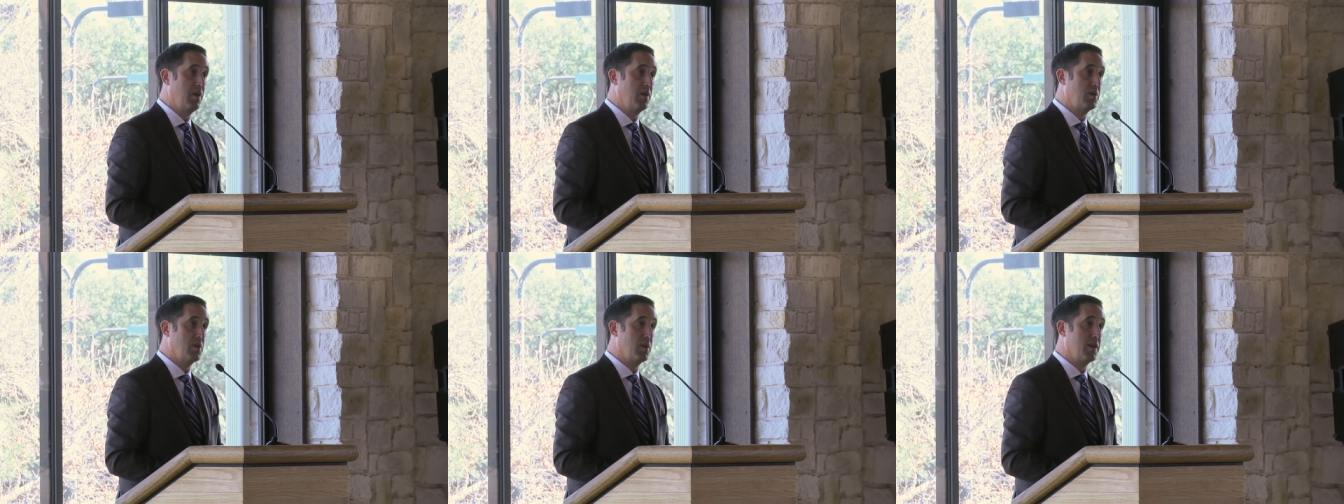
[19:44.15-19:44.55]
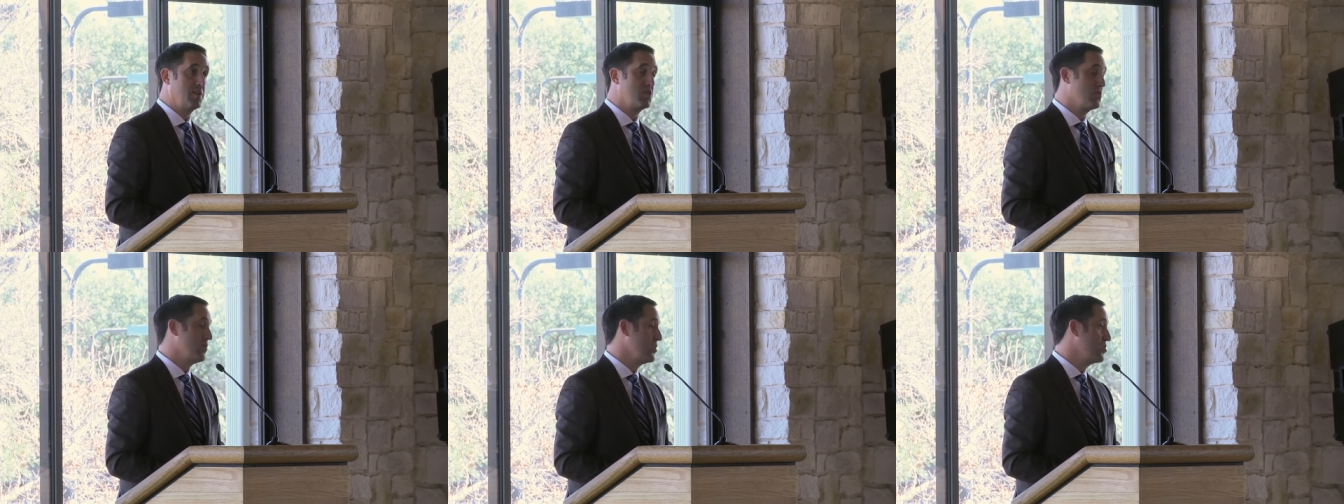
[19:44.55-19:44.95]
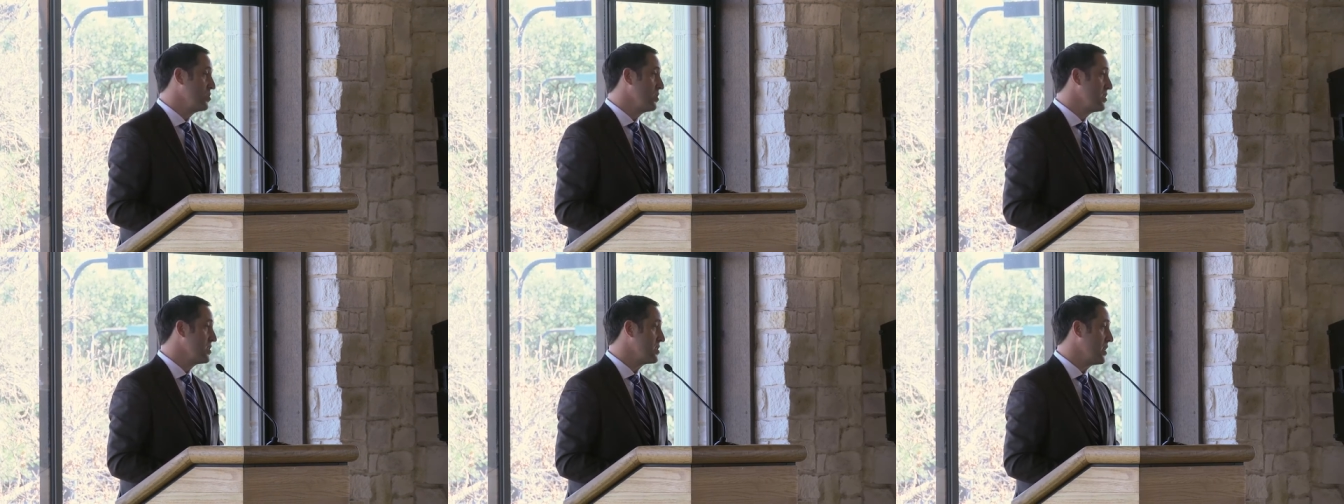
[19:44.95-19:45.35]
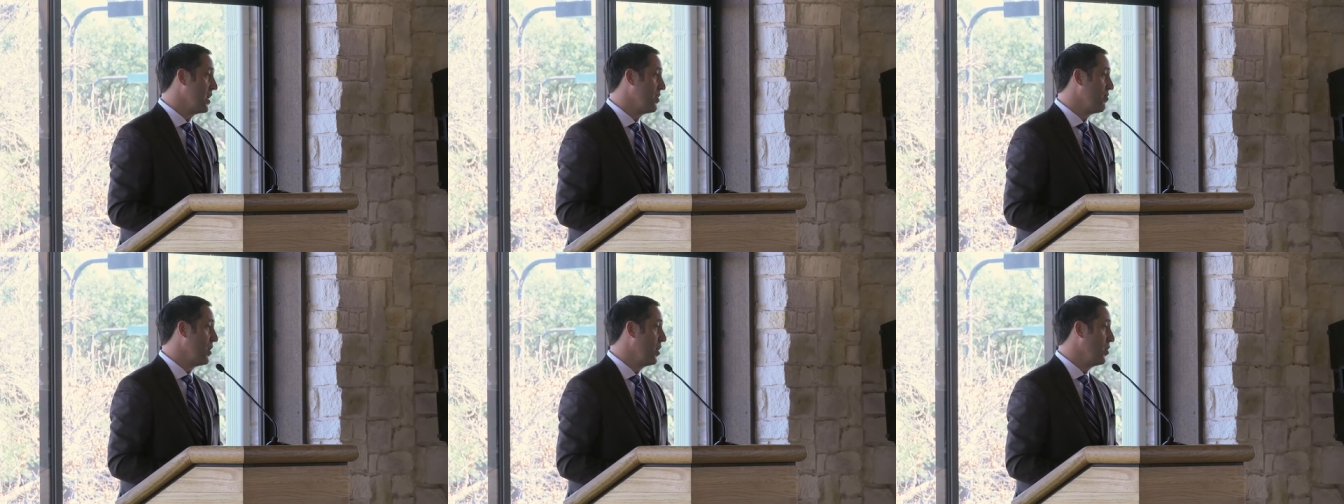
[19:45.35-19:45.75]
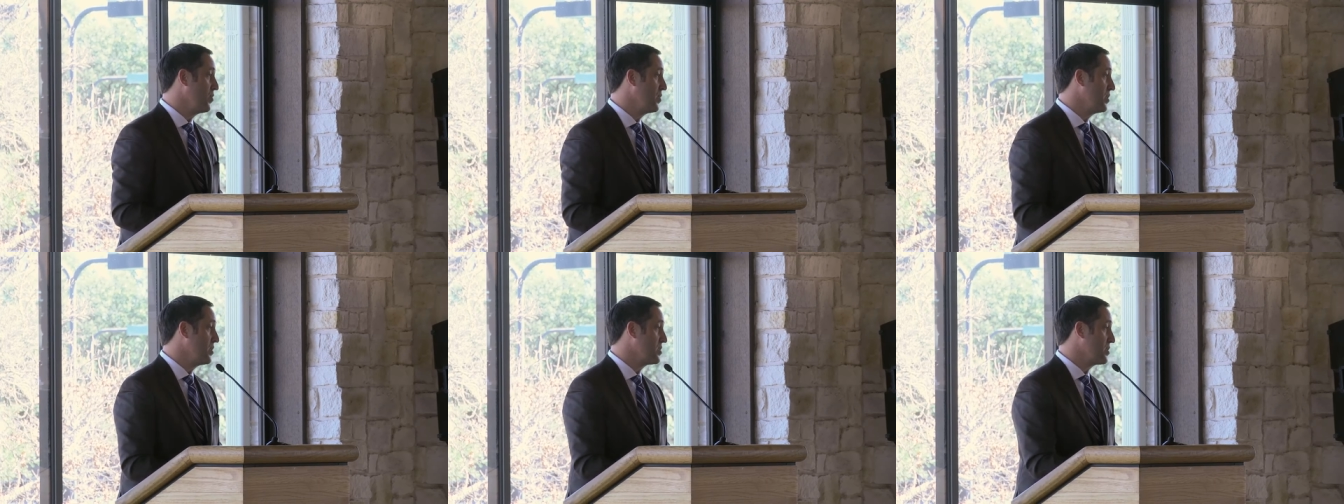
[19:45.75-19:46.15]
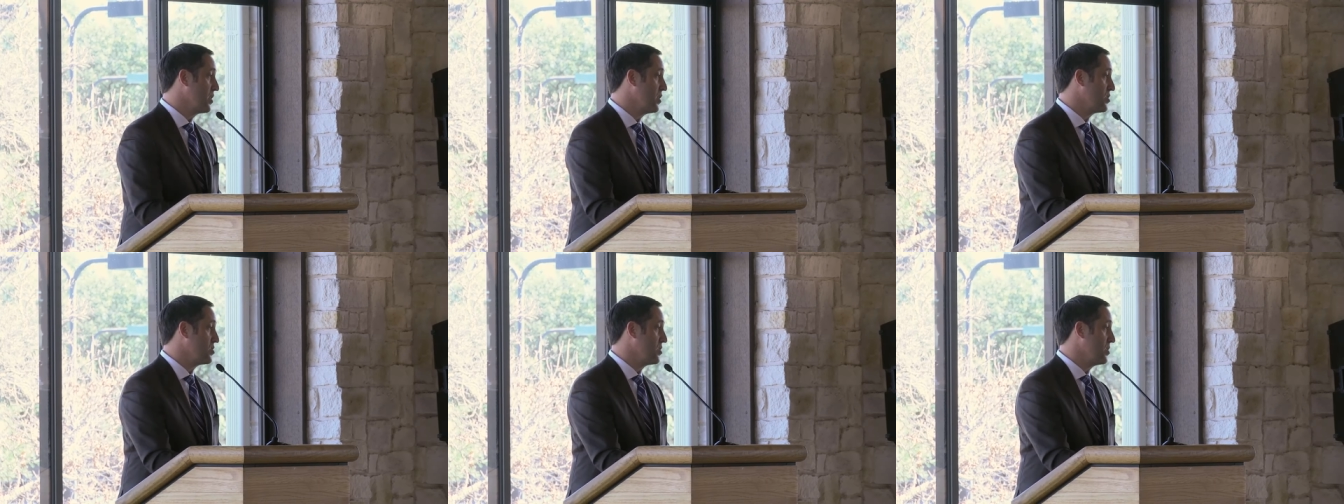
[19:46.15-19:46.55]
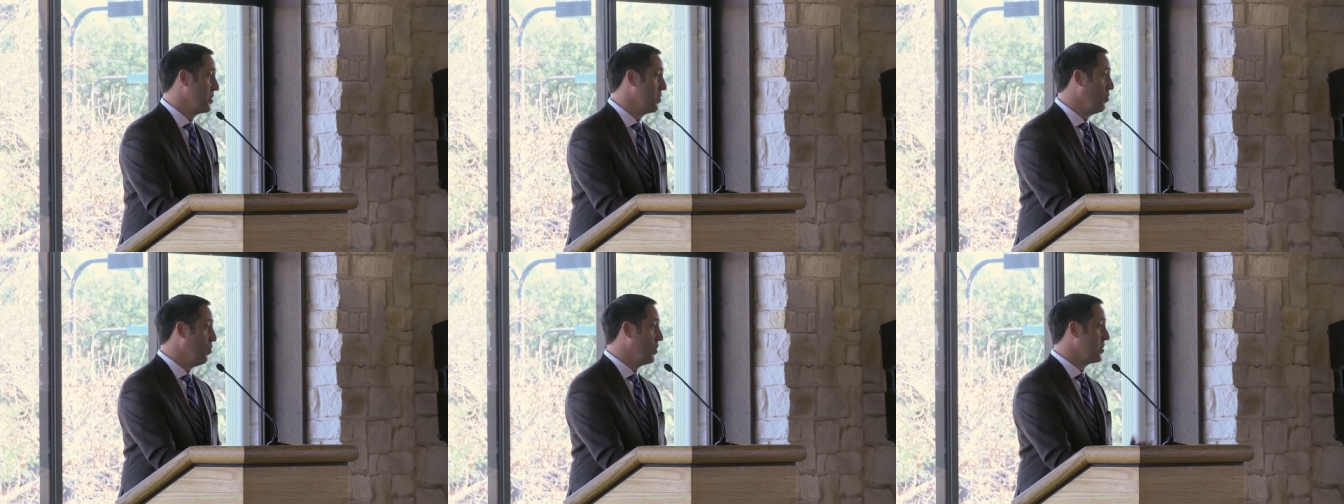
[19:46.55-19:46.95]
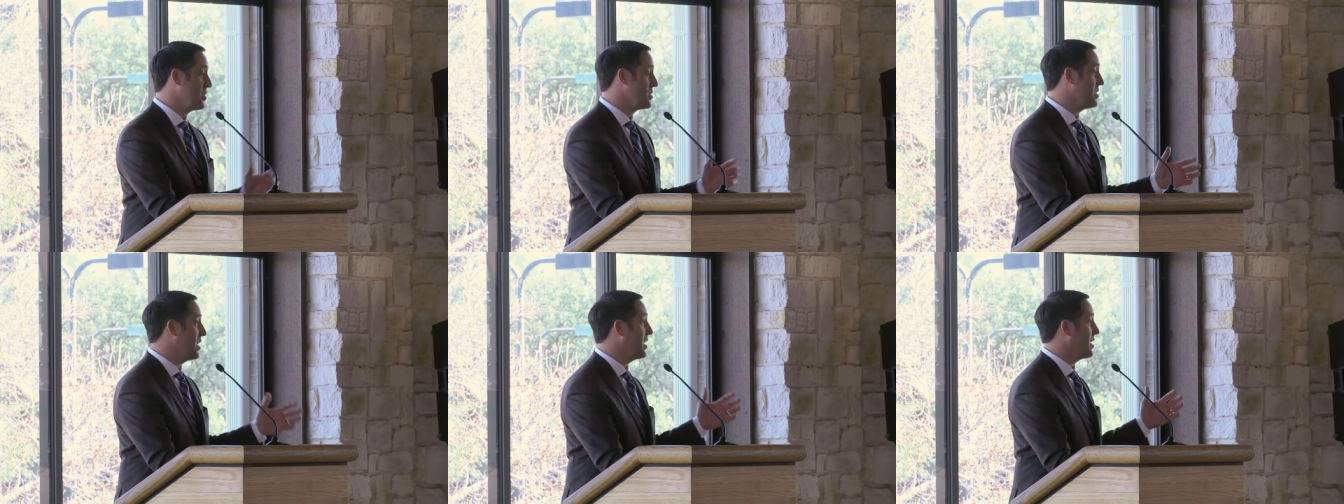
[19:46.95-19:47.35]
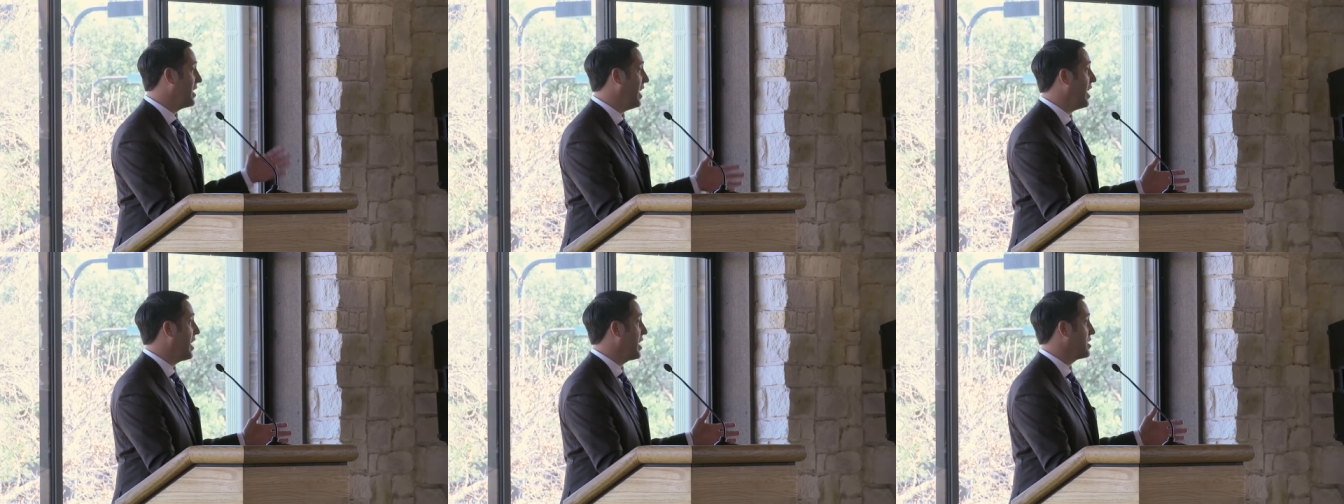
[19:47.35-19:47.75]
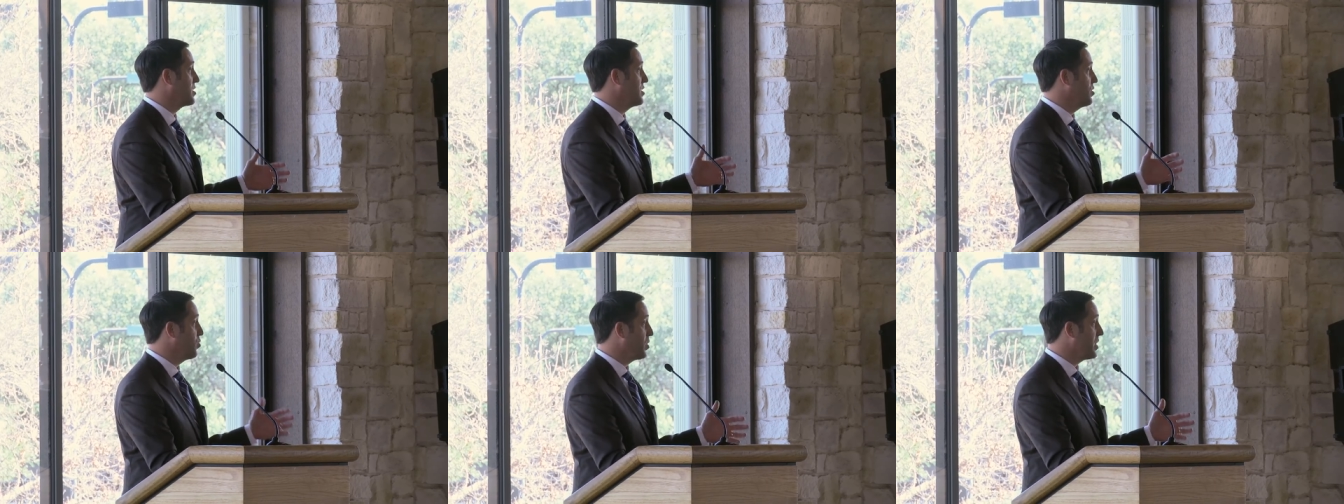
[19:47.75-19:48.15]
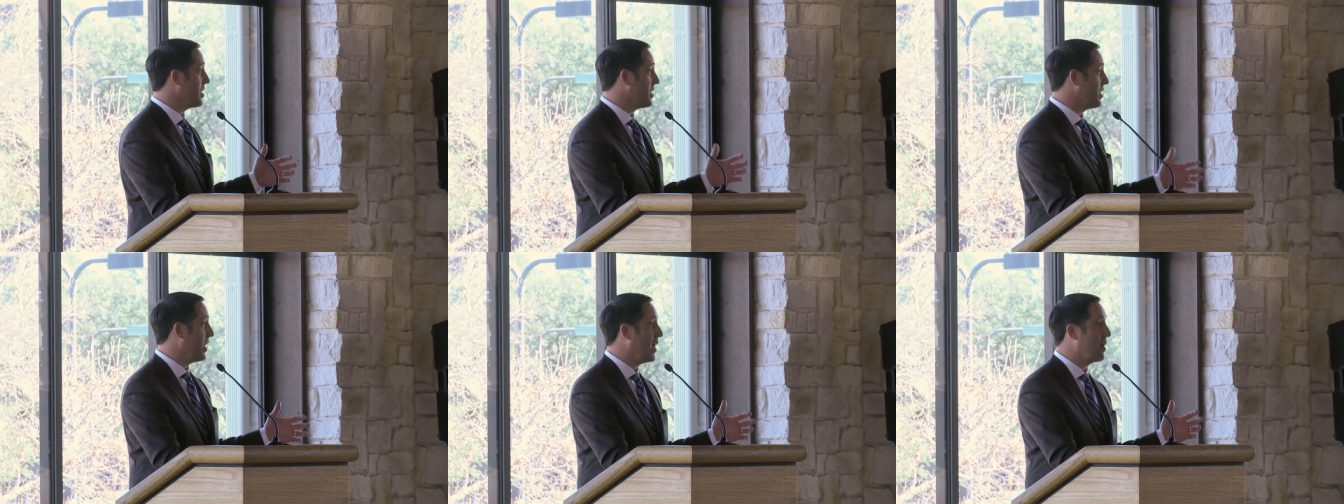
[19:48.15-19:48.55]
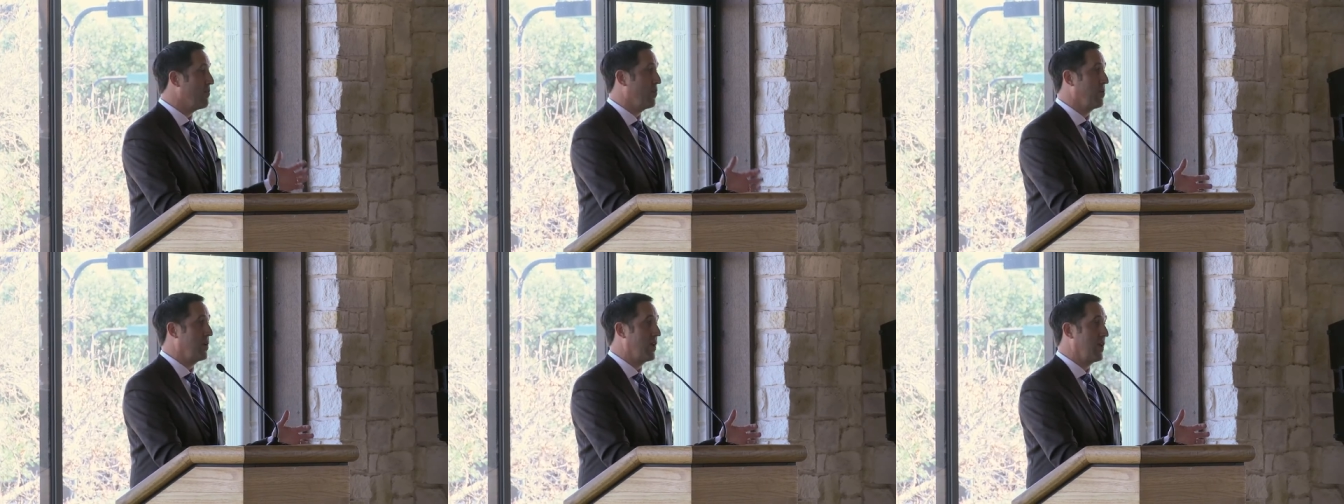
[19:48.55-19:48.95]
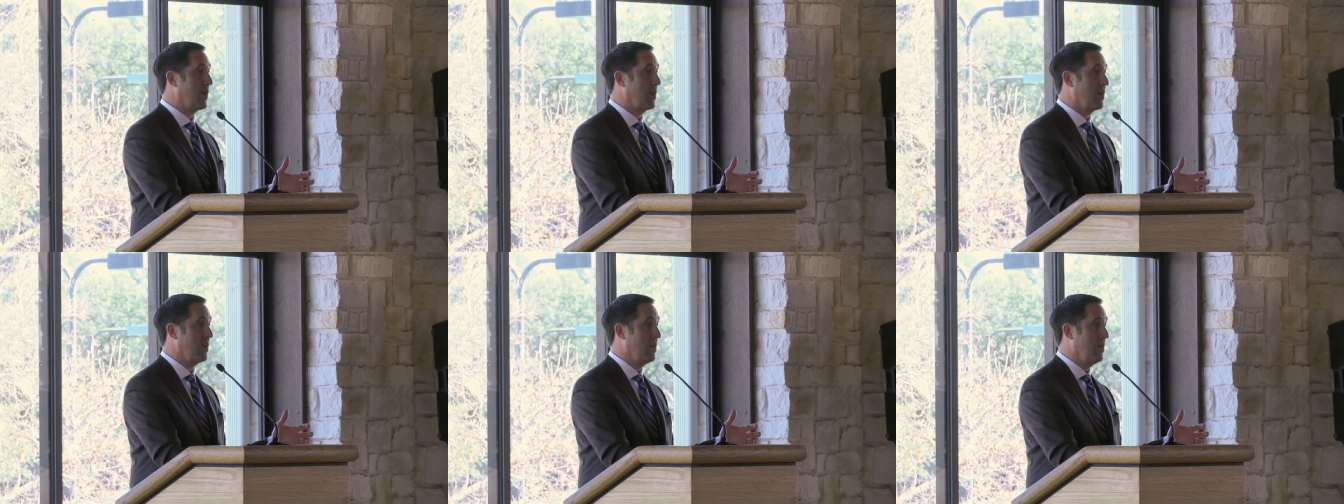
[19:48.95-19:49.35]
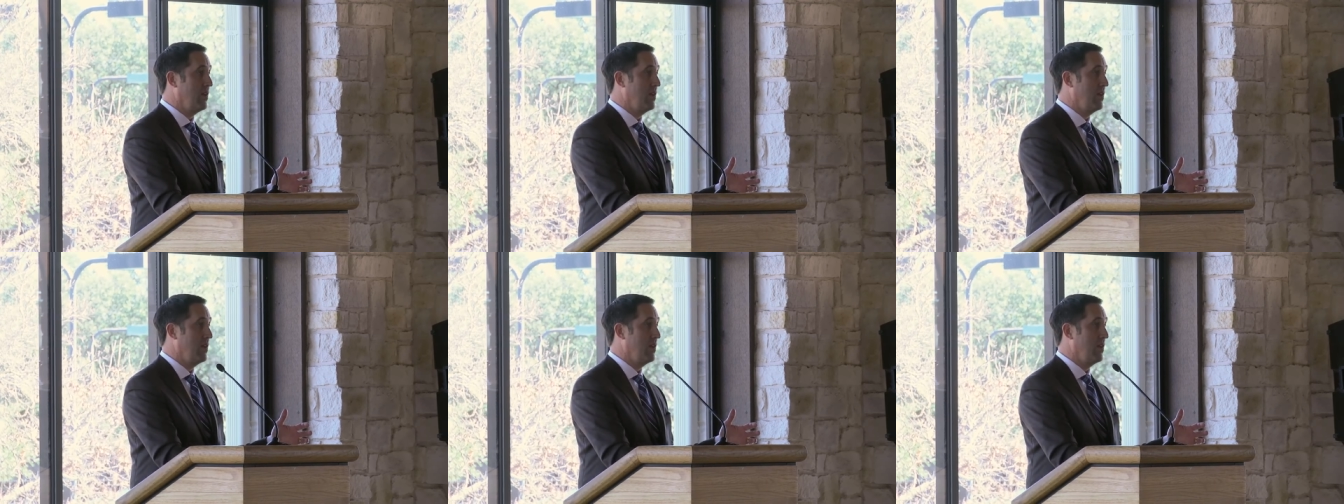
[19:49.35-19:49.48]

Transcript: The legislature needs to have a healthy discussion that what is that cash that we need to have on hand,